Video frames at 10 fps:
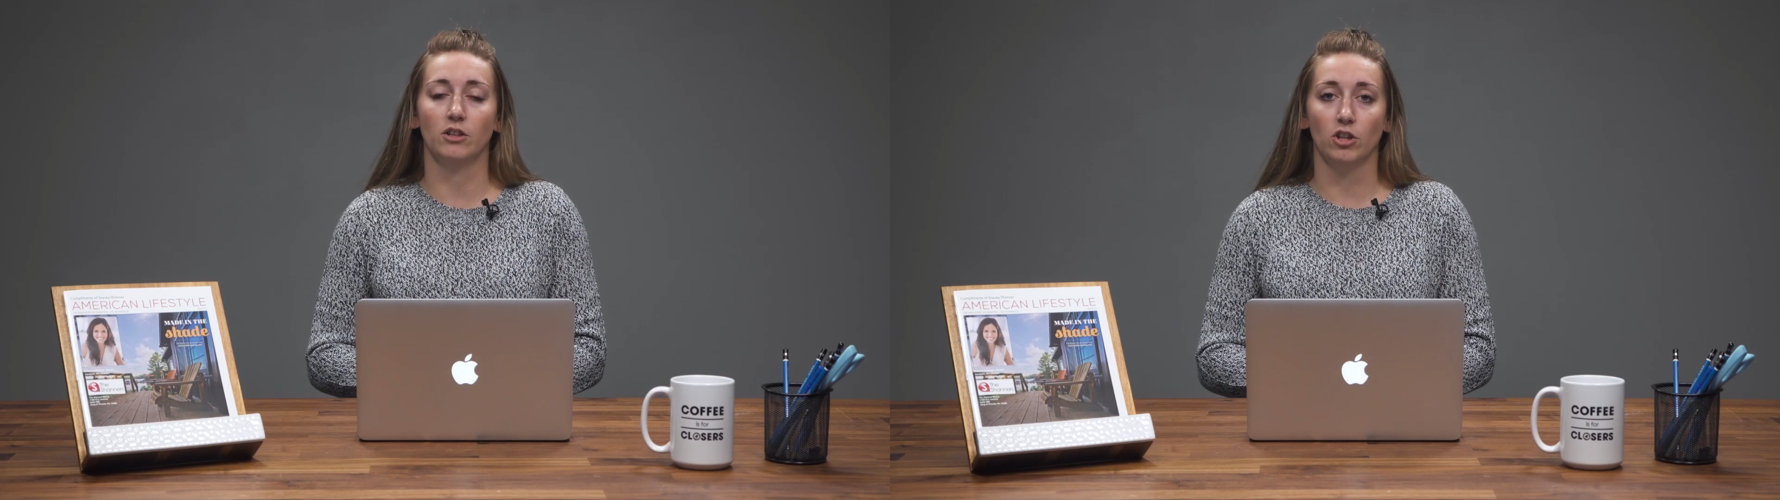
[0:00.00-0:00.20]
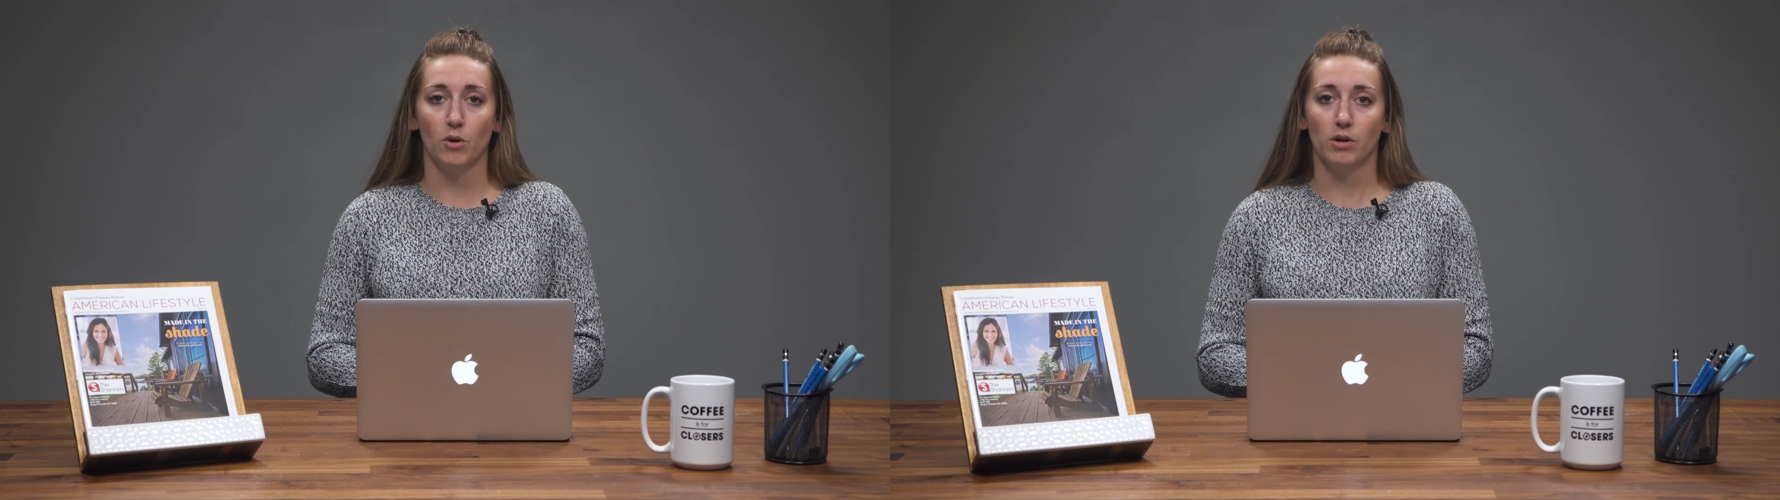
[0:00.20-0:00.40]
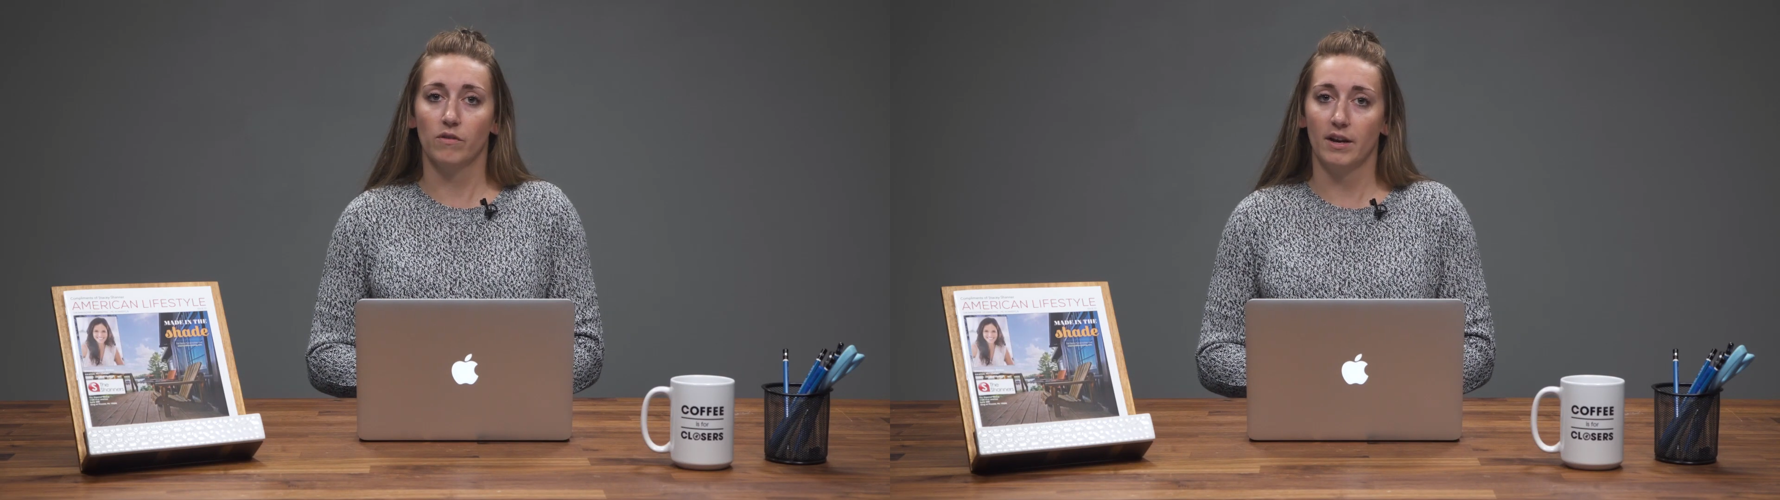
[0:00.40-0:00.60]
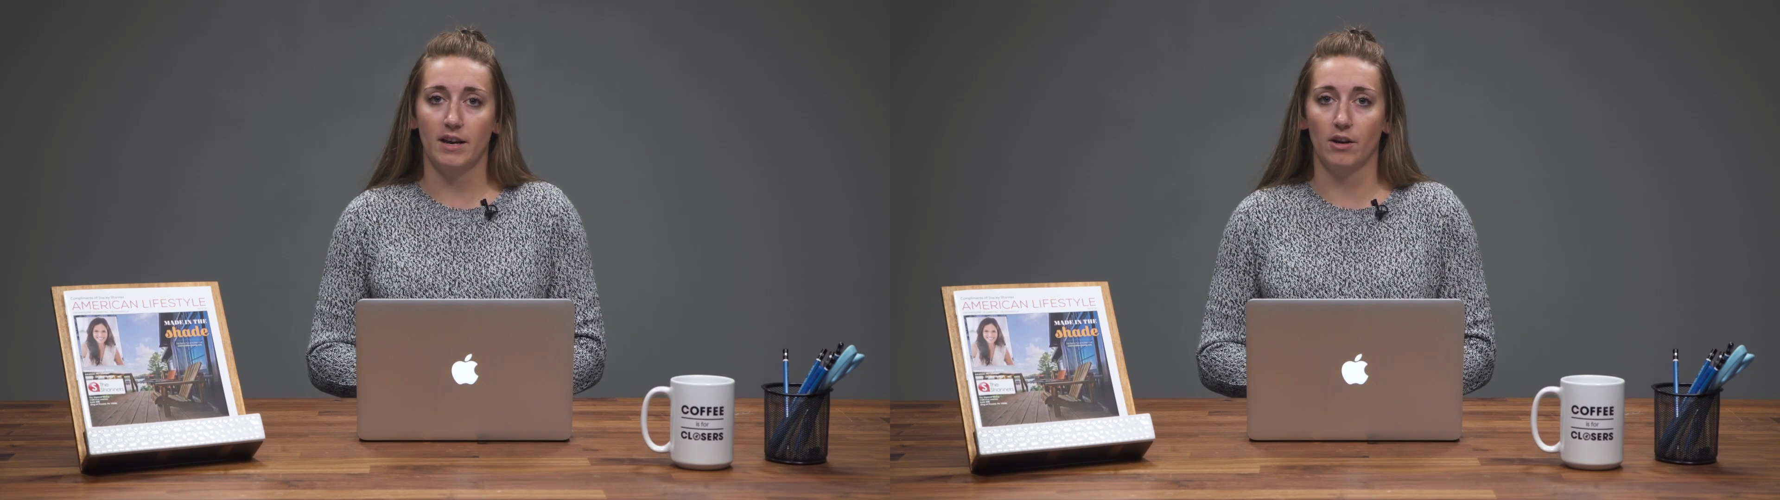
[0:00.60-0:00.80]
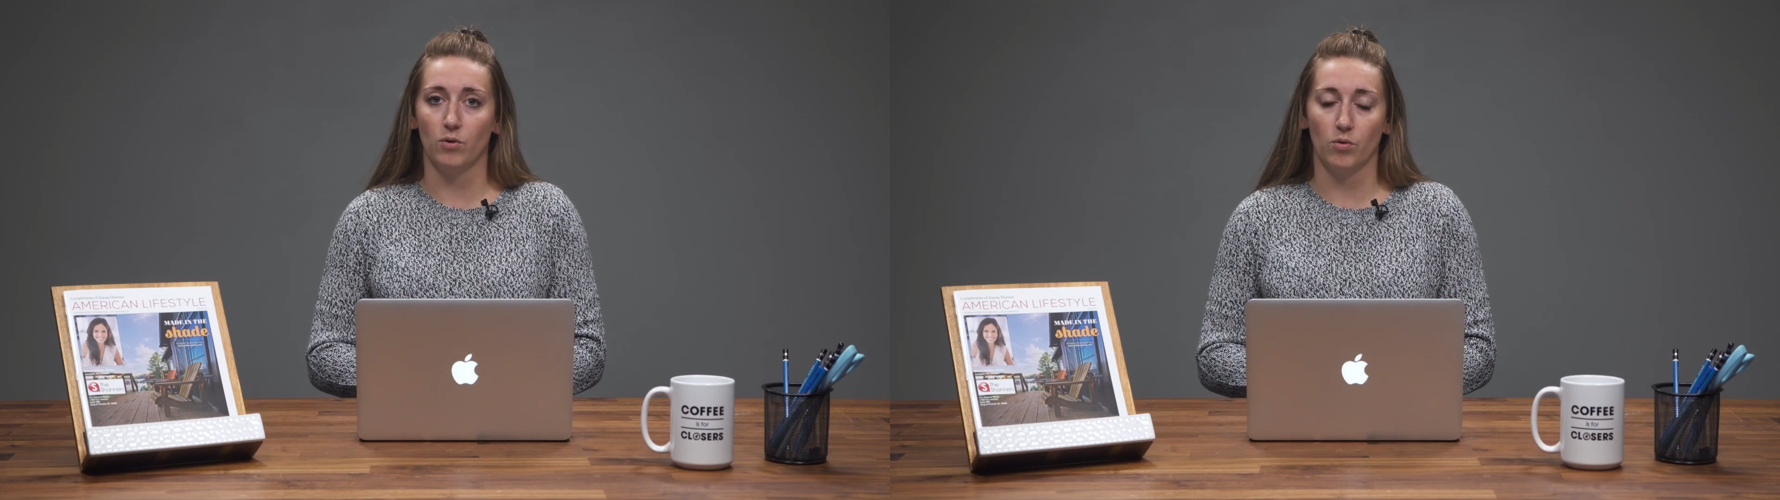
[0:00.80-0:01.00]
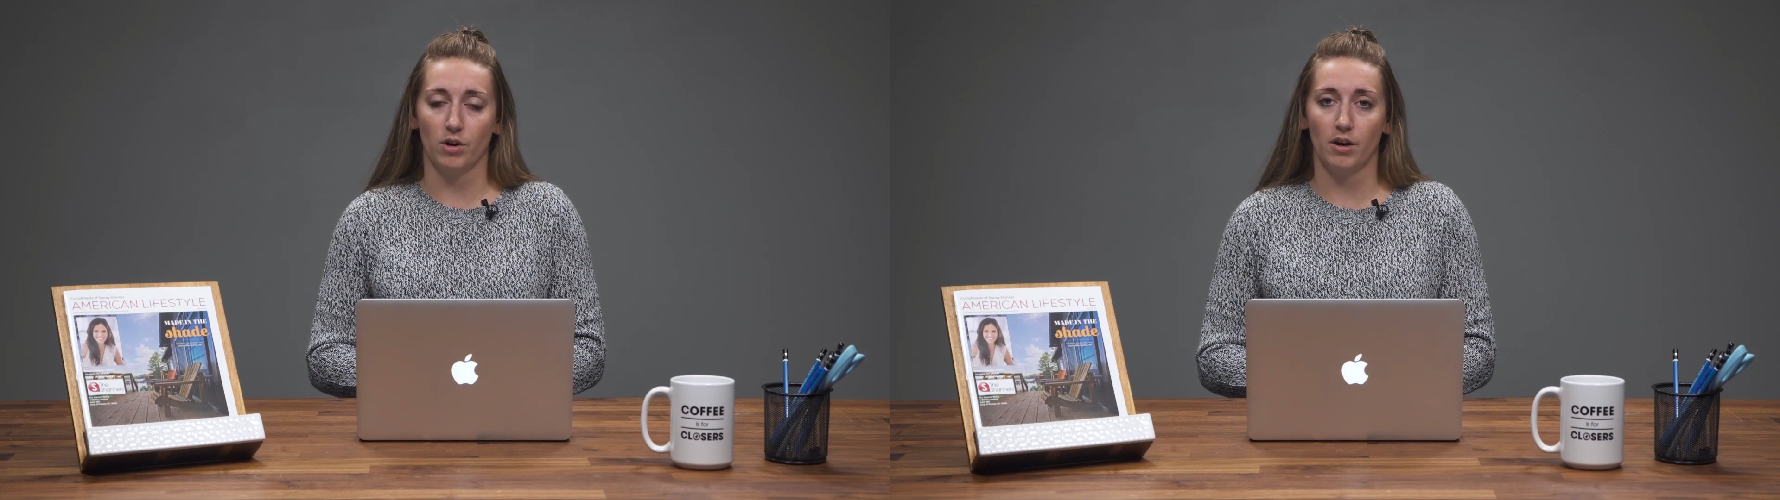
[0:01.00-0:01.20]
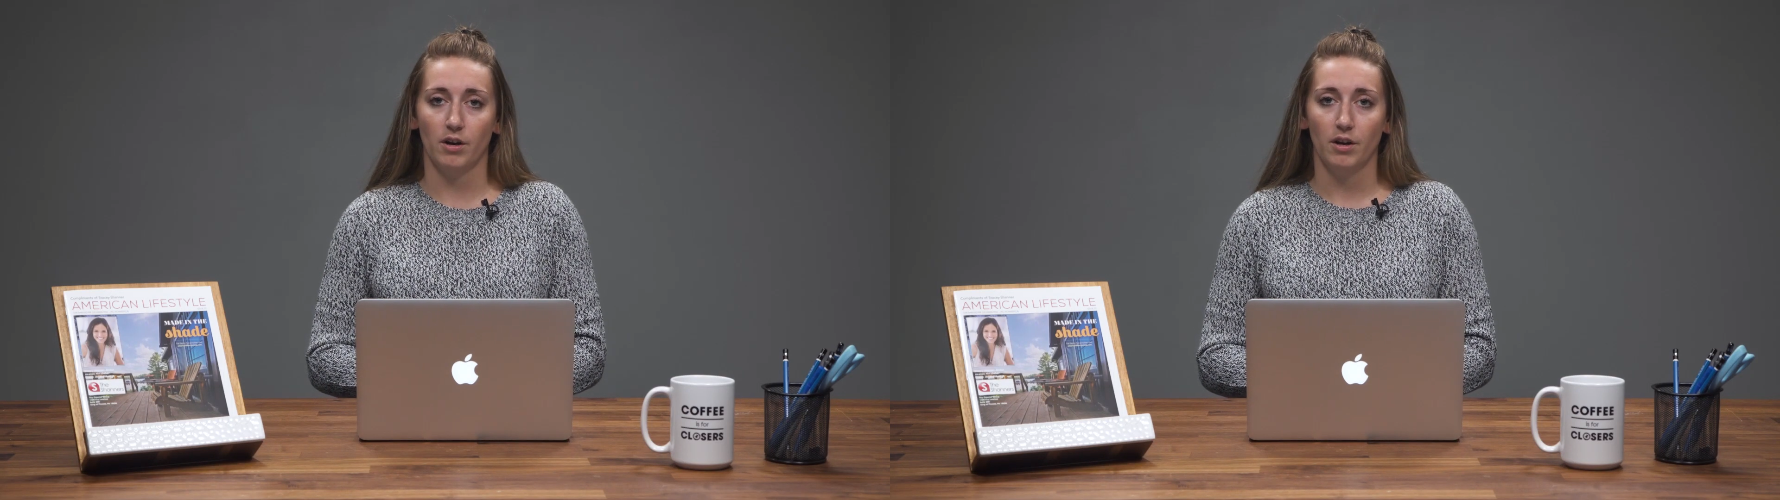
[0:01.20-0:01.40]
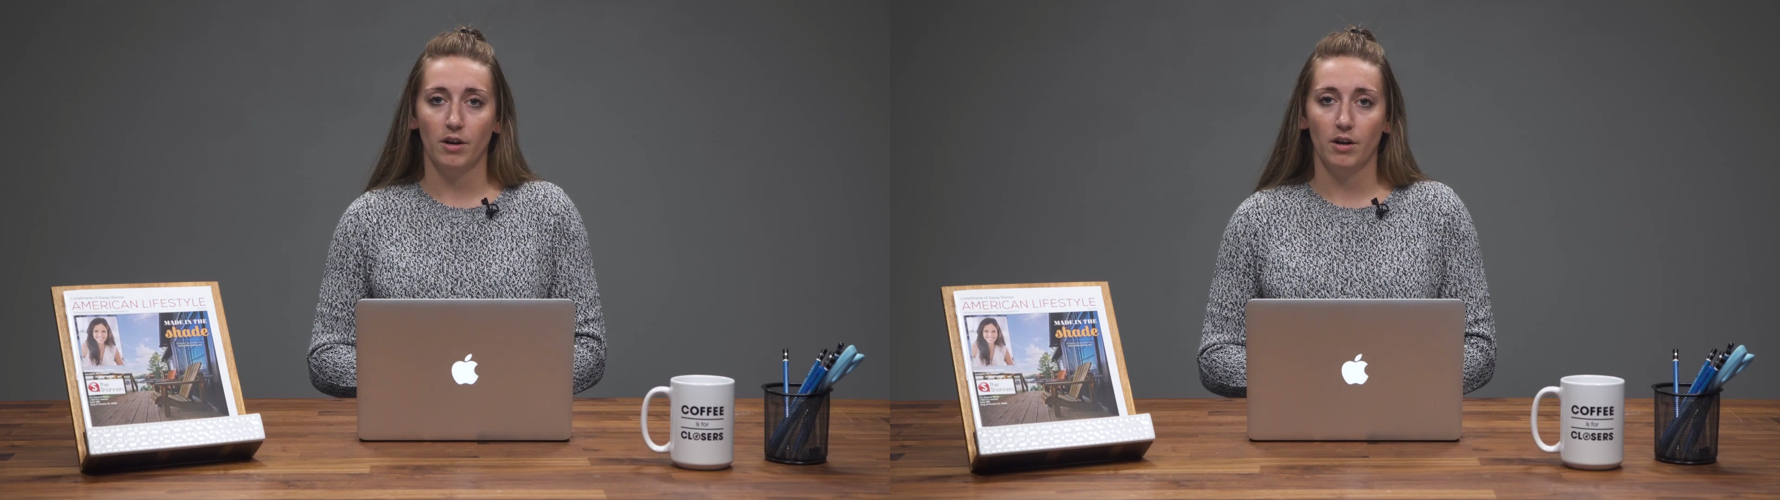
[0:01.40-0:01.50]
the lower right hand corner.